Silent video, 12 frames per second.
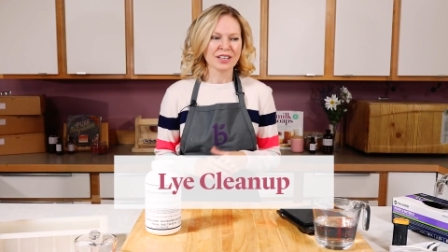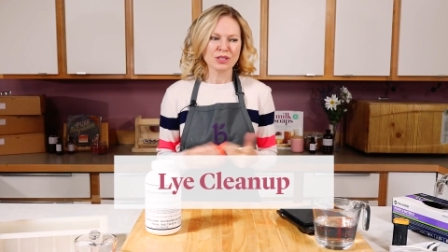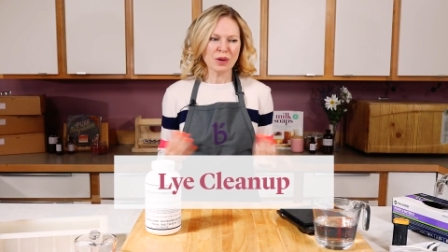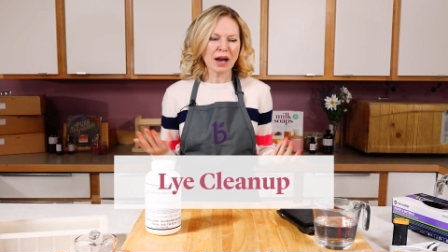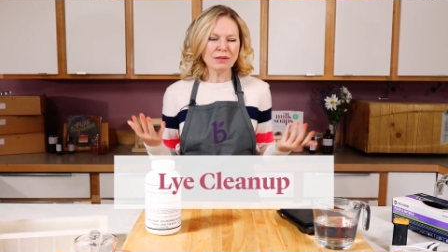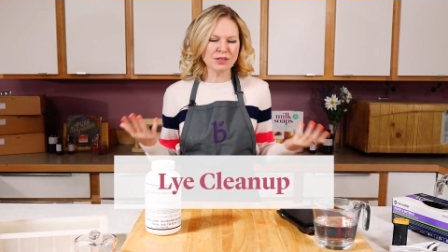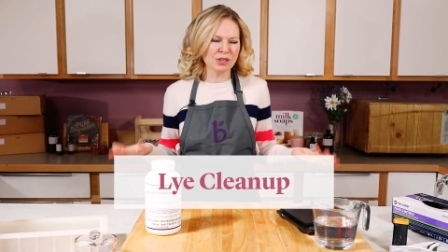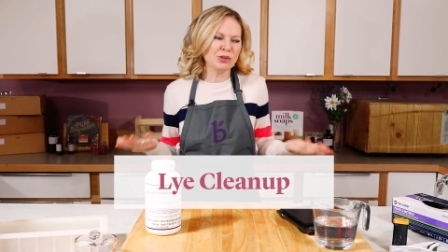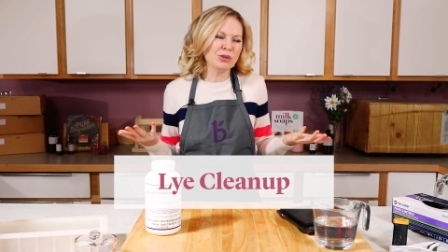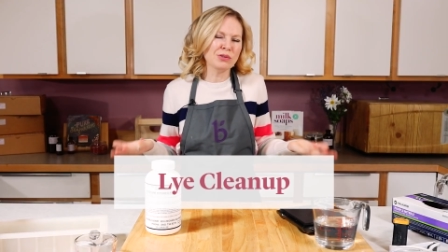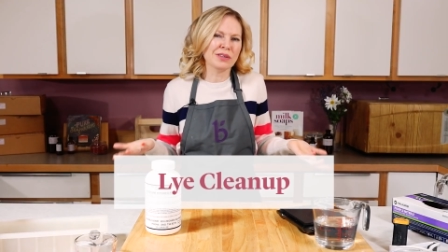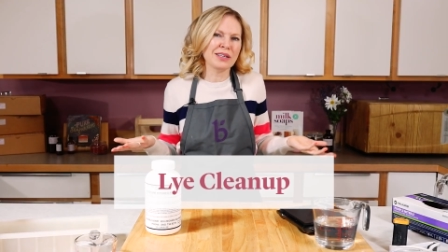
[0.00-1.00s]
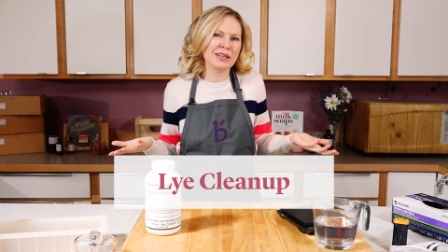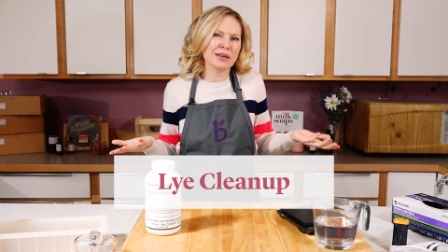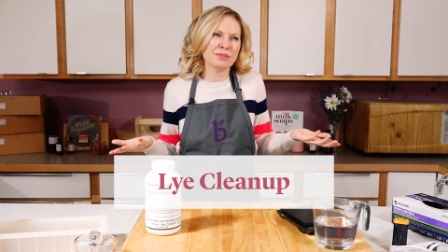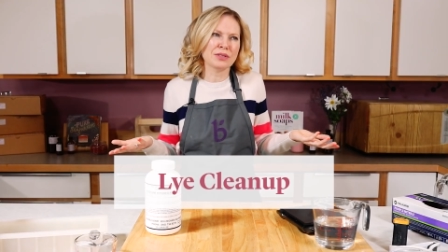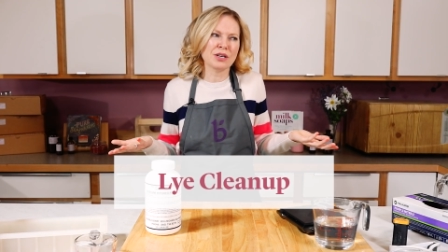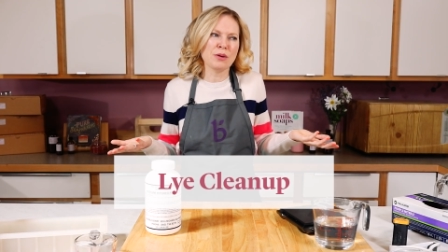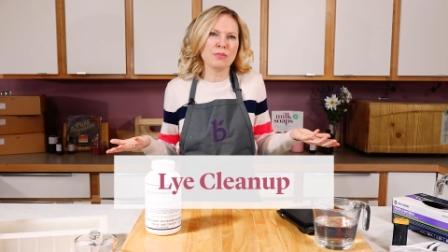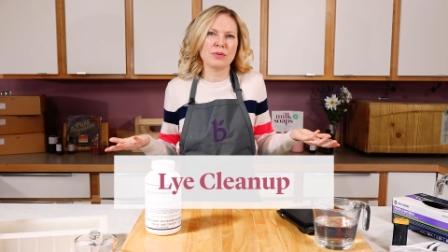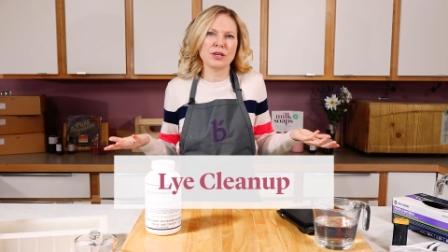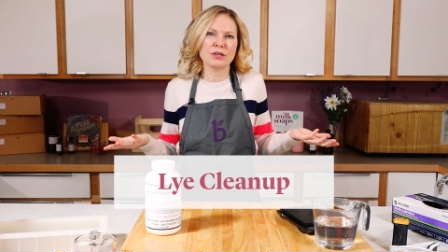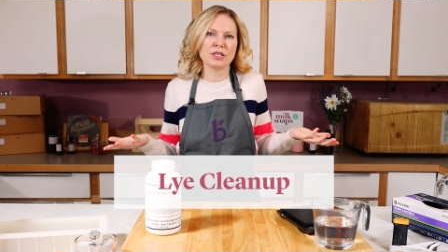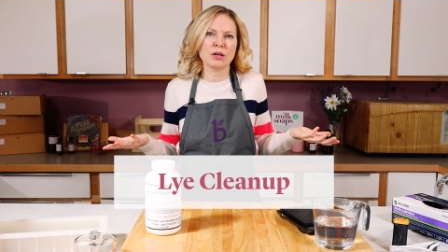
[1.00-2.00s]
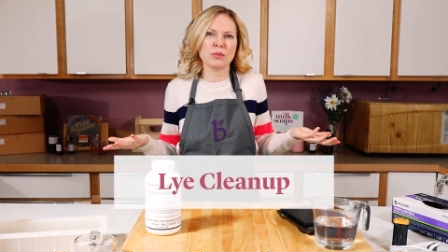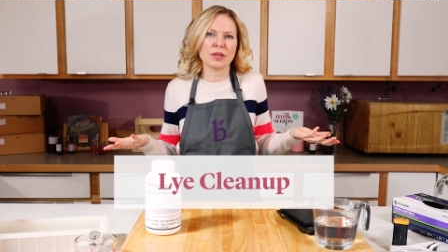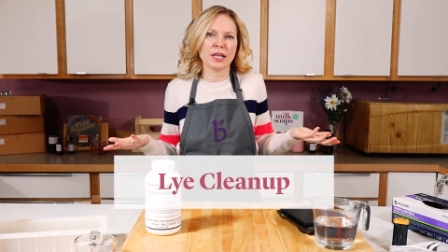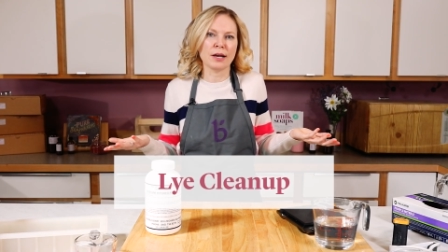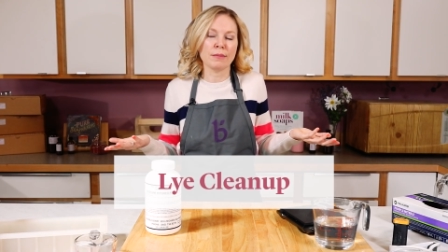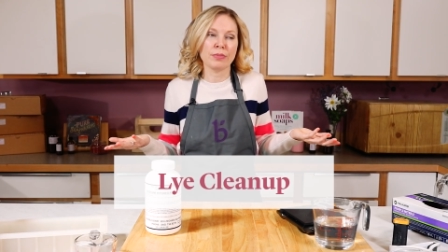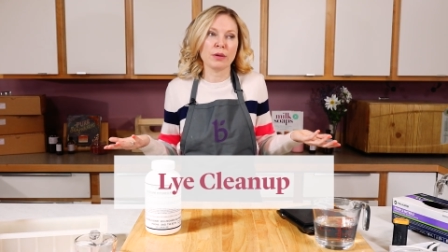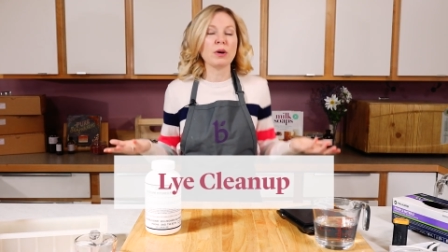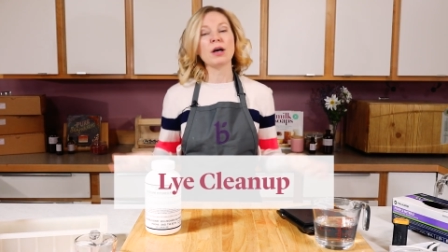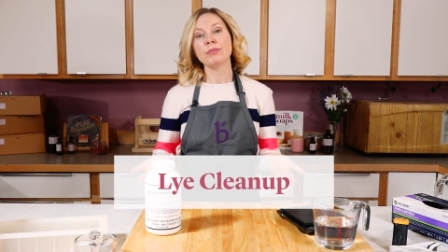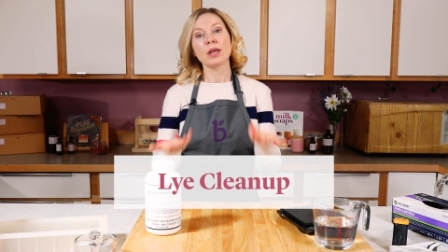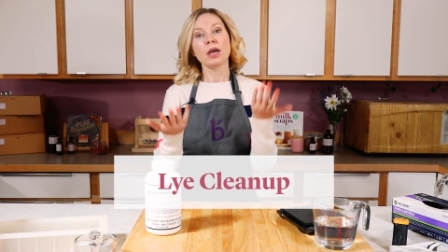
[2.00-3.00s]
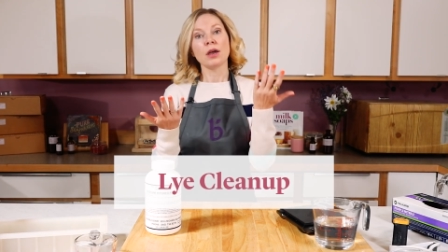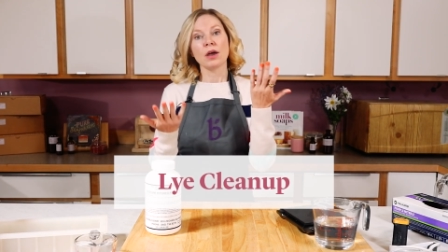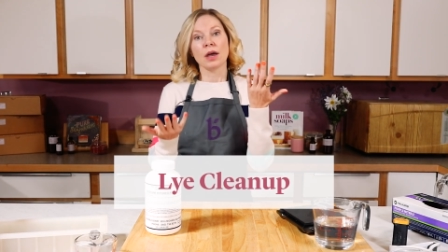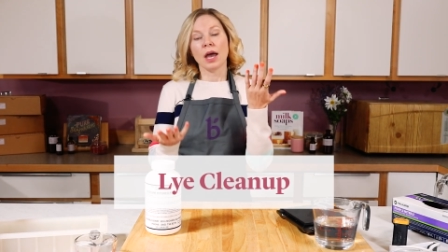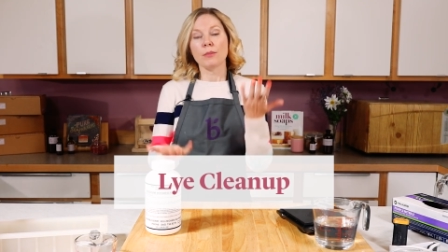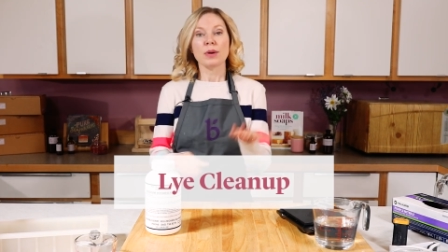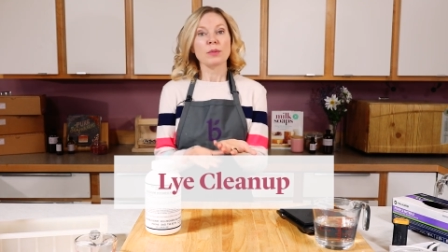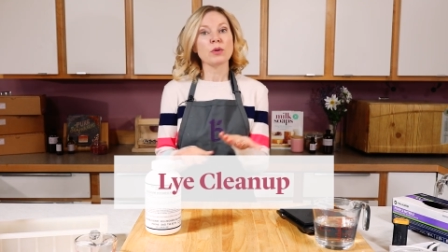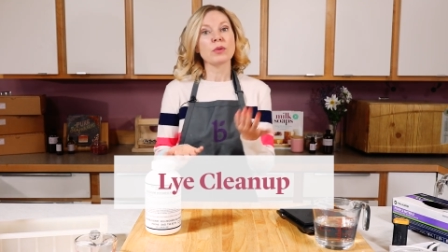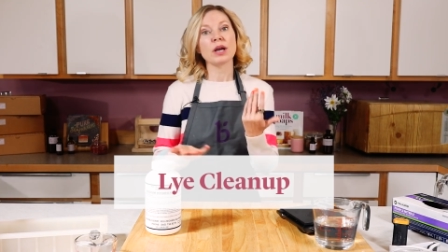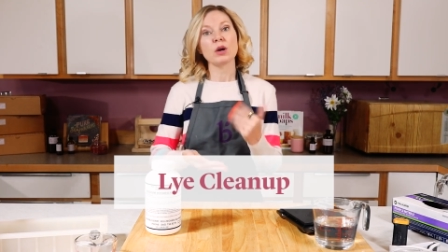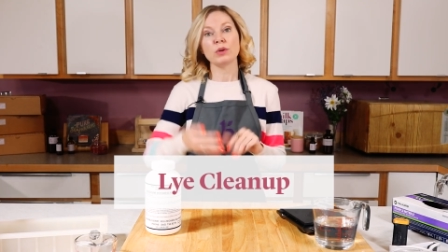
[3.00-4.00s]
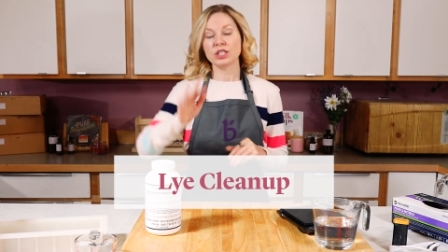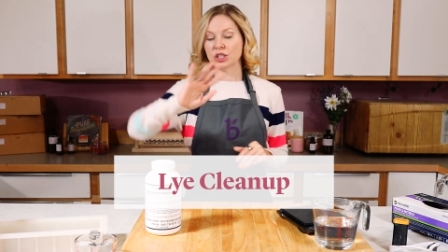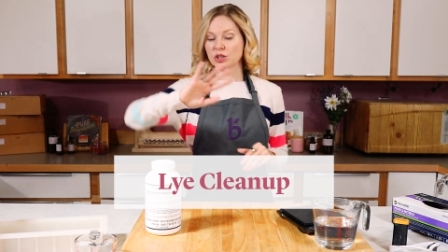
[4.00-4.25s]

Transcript: So how do you clean up soap when you're done with it? Well, at Brambleberry, we